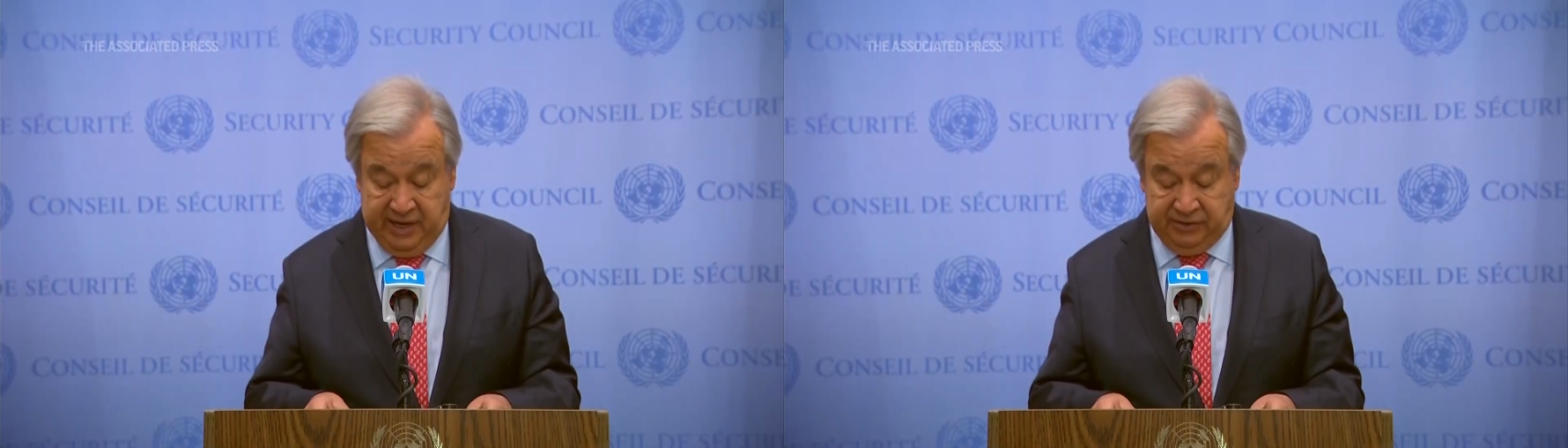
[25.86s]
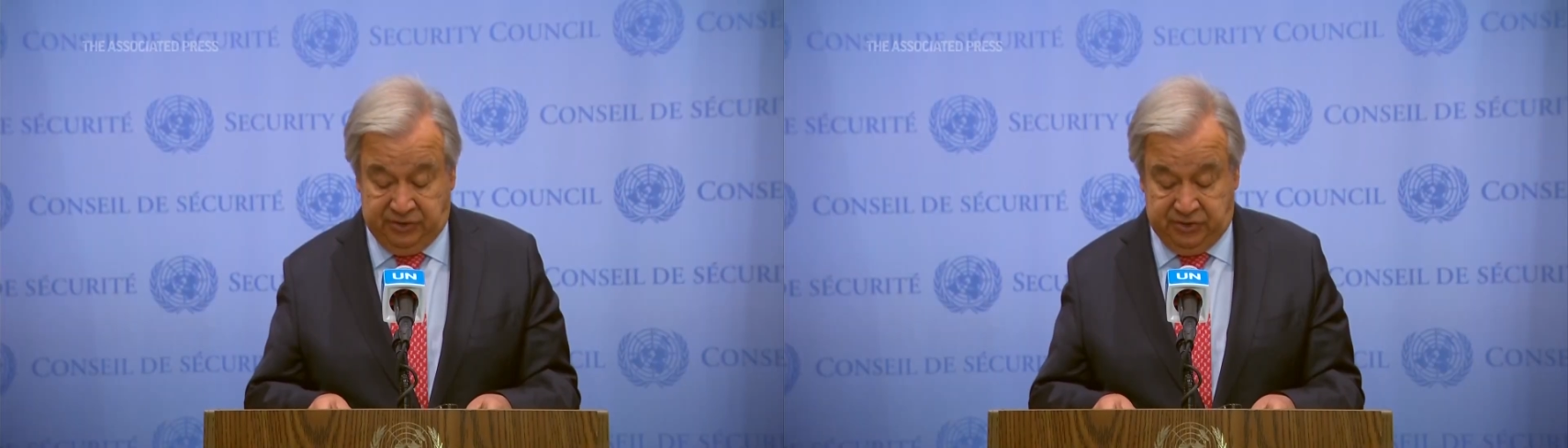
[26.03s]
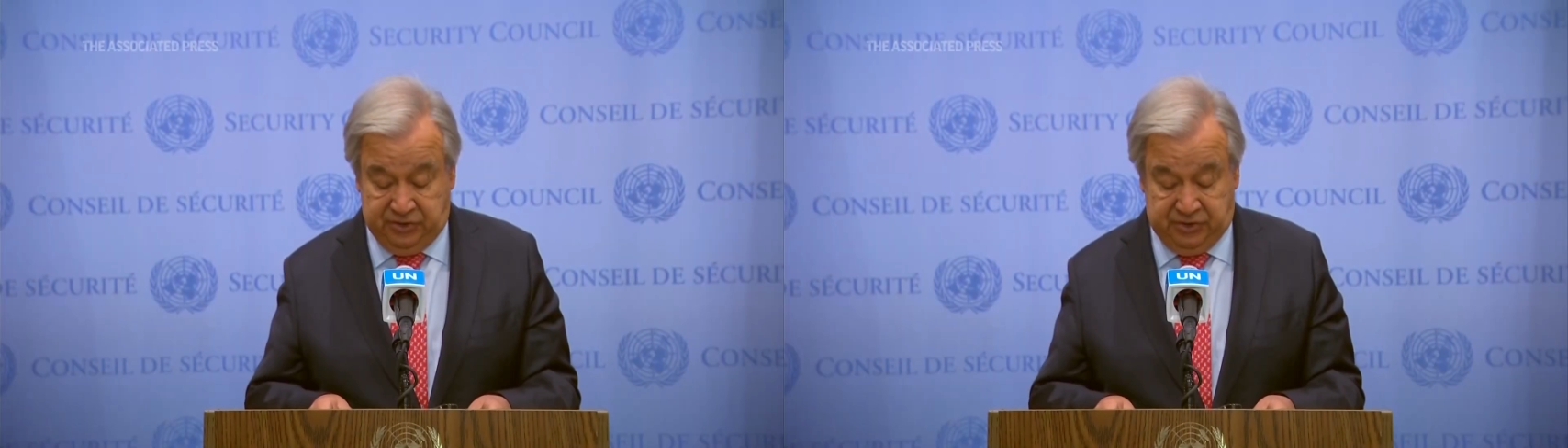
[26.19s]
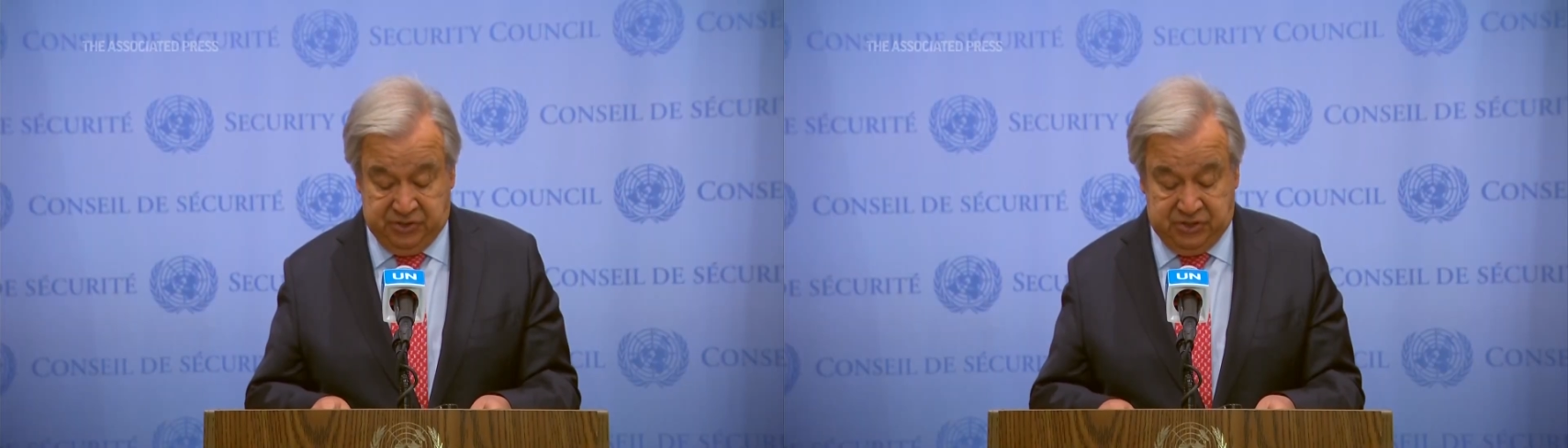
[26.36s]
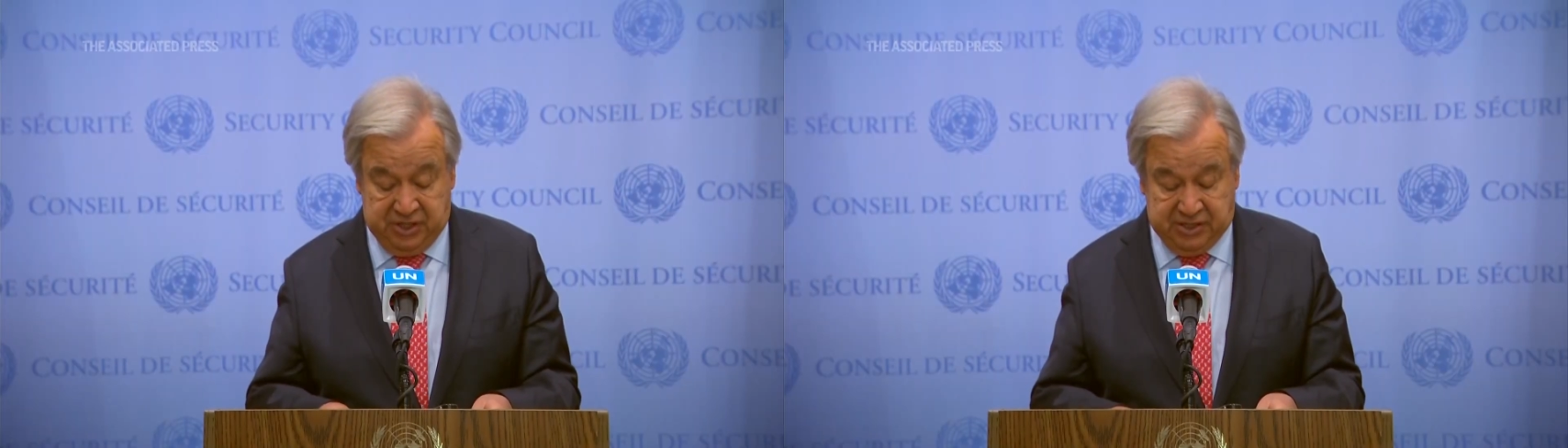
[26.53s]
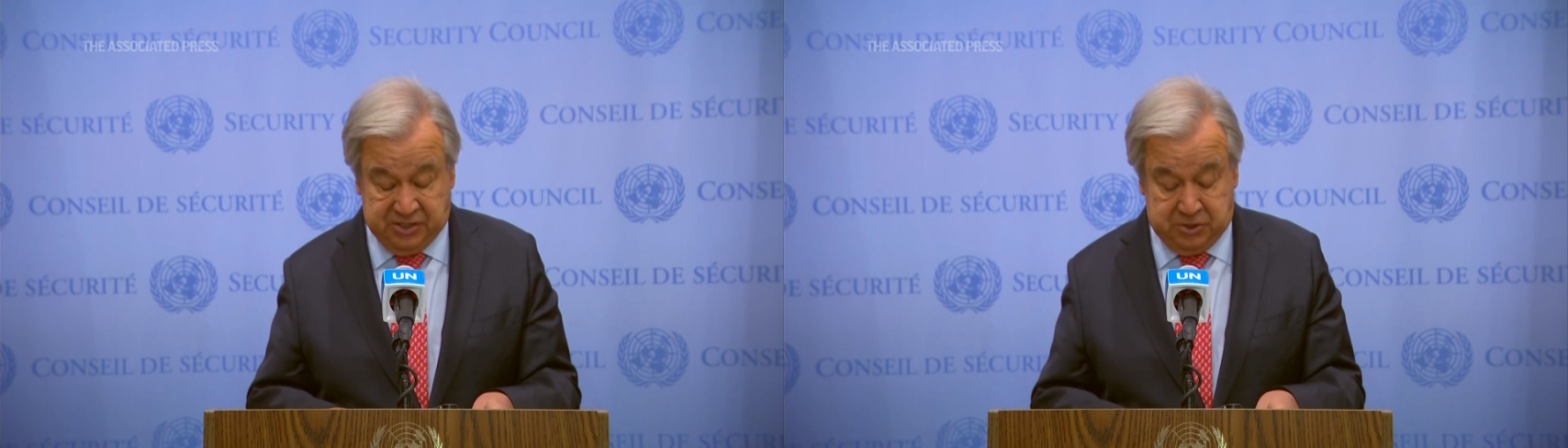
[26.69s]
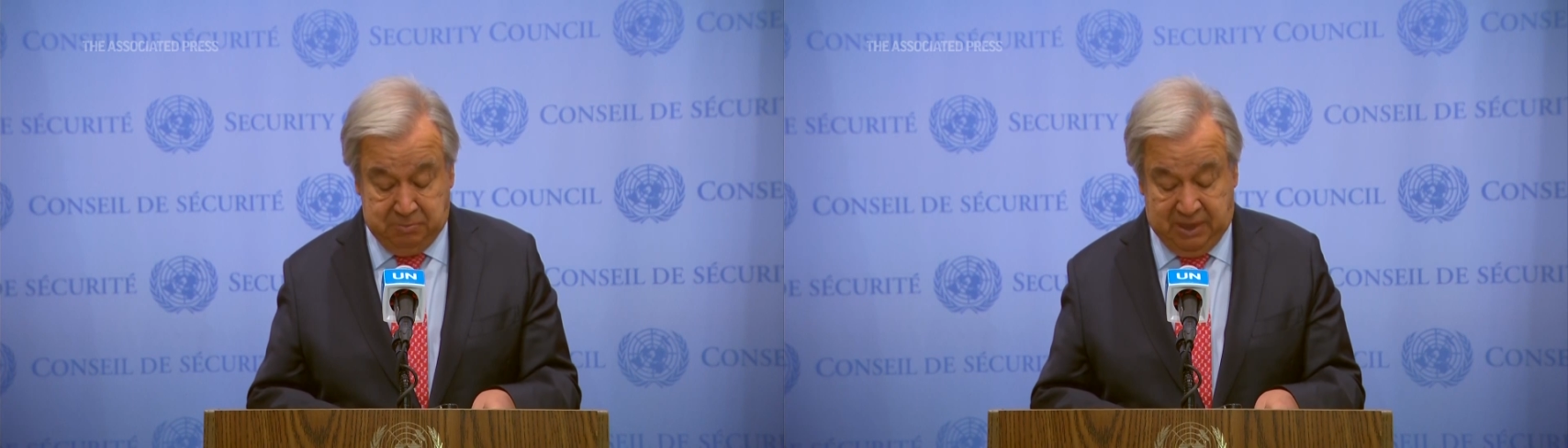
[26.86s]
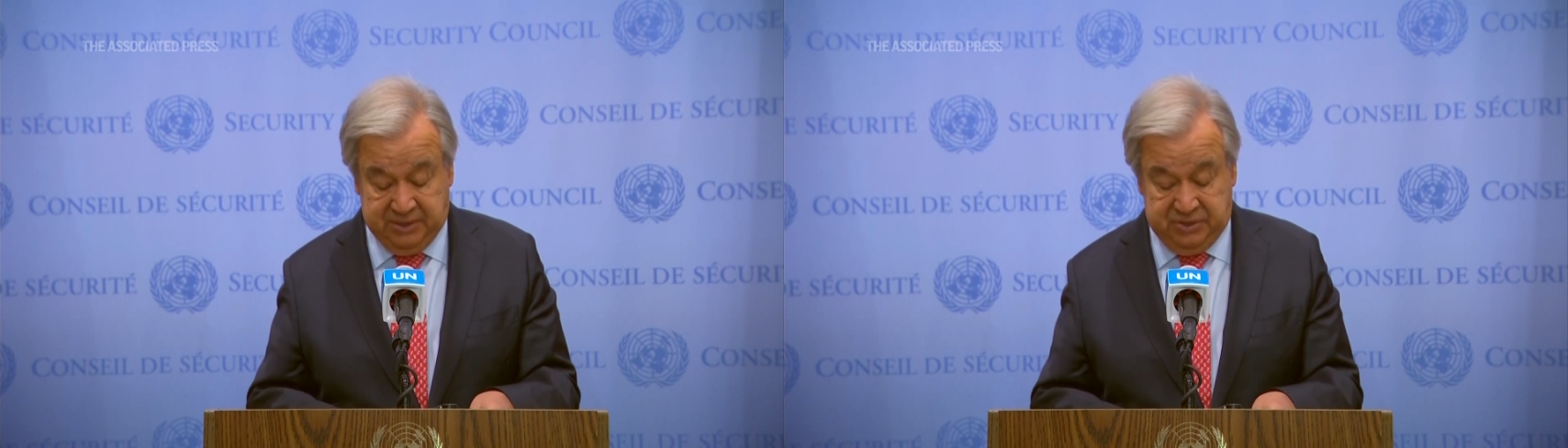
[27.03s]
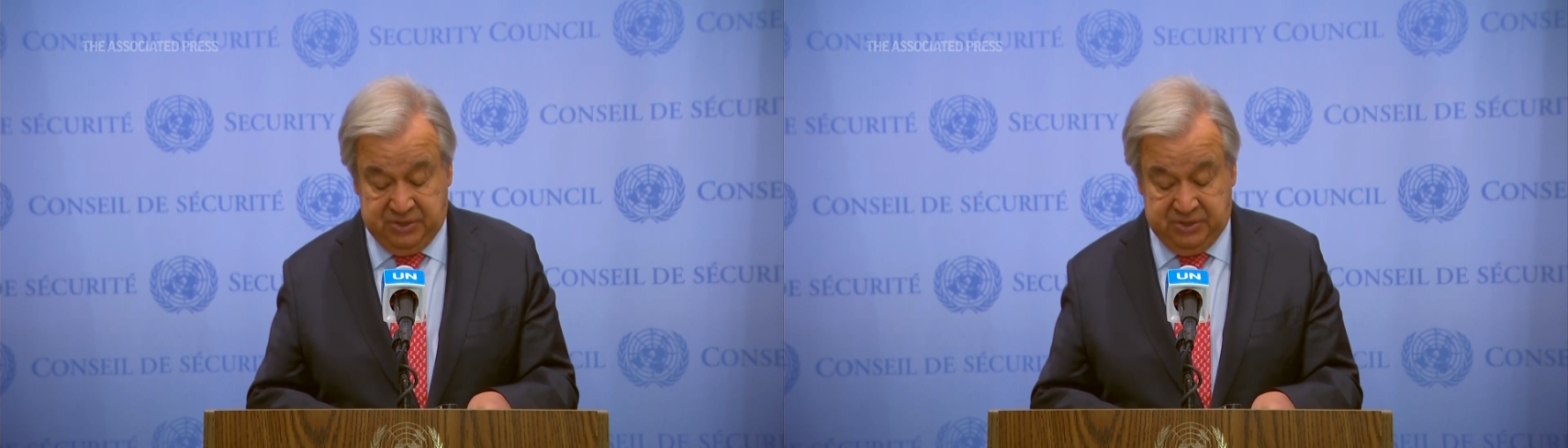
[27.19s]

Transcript: entered the 6 months